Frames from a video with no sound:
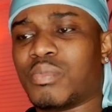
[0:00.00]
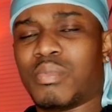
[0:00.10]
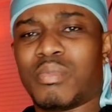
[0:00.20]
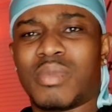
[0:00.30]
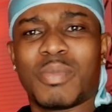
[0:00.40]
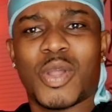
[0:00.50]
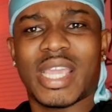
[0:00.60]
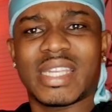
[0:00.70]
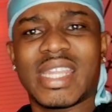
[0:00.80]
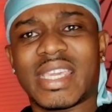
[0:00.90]
more
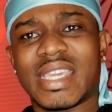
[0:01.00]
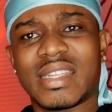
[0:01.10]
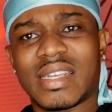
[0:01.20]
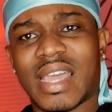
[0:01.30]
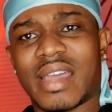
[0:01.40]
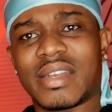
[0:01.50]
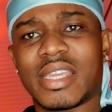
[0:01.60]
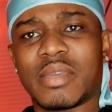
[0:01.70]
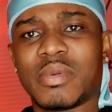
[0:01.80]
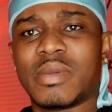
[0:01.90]
like Nicki,
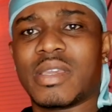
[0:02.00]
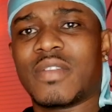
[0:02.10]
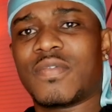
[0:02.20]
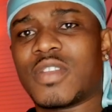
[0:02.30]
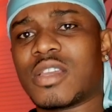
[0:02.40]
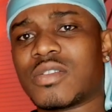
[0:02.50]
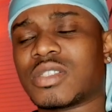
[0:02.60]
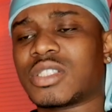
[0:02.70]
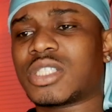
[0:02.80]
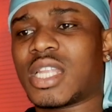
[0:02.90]
Nicki be in videos
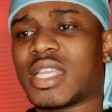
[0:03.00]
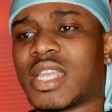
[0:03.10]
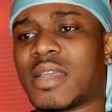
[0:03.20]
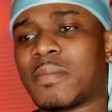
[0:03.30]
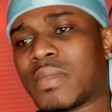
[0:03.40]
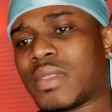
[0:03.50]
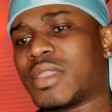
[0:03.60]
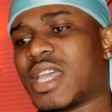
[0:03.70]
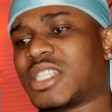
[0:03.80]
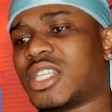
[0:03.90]
and shit like that,
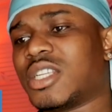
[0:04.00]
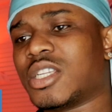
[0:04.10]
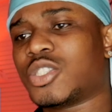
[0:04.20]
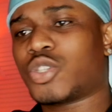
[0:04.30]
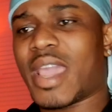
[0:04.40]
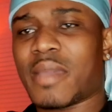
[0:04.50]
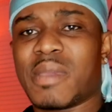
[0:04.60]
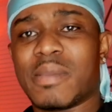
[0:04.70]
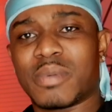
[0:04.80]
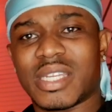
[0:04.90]
that shit'd attract
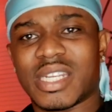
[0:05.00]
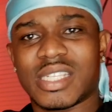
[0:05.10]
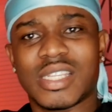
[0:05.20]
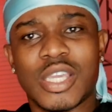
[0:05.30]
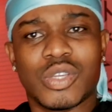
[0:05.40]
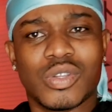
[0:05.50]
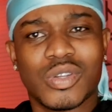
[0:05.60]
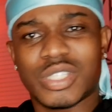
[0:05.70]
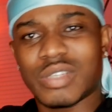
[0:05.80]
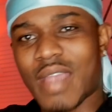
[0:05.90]
people. And then you
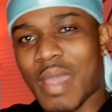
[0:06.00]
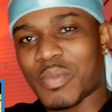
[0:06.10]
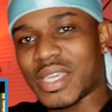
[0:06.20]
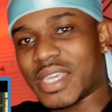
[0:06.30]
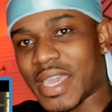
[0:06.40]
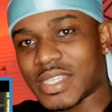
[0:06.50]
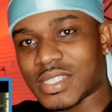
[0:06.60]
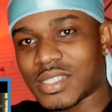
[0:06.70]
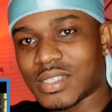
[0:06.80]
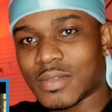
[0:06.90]
know she rapping
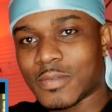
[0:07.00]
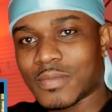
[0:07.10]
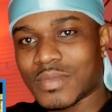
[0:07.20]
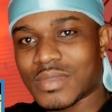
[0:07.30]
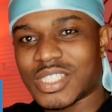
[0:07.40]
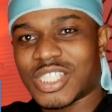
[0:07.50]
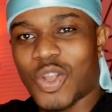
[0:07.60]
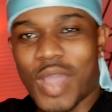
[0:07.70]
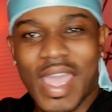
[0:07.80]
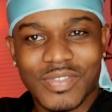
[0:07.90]
gangster. She
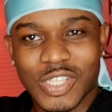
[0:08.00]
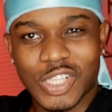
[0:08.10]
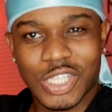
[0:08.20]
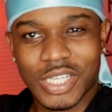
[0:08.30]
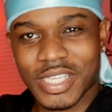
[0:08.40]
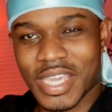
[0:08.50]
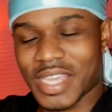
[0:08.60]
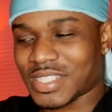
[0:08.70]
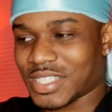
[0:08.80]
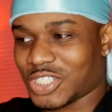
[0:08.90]
don't have to look
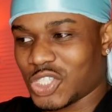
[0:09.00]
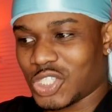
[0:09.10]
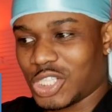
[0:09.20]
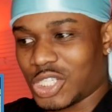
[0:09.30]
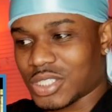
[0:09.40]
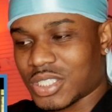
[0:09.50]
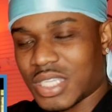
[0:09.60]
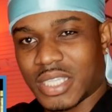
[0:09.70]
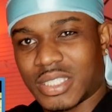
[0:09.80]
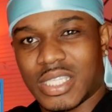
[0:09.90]
gangster. She could look
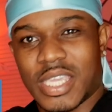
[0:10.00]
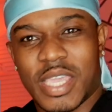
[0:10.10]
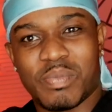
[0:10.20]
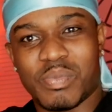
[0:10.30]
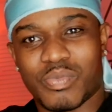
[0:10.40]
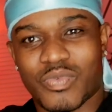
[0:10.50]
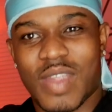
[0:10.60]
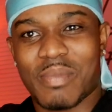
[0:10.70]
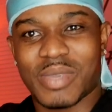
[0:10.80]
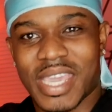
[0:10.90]
sexy and
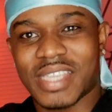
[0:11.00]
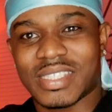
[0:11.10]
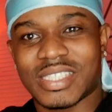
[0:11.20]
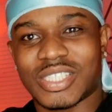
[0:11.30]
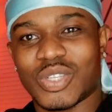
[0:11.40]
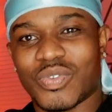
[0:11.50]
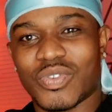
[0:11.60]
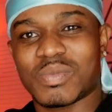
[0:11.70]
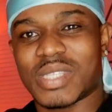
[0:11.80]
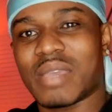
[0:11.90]
rap gangster shit. You feel
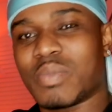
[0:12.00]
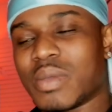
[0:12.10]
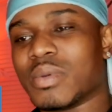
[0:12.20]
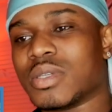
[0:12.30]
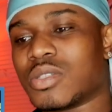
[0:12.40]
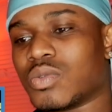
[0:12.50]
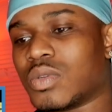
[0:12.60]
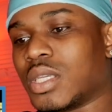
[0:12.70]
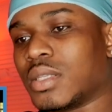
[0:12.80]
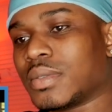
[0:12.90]
what I'm saying? People would
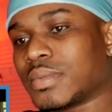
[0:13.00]
tune in.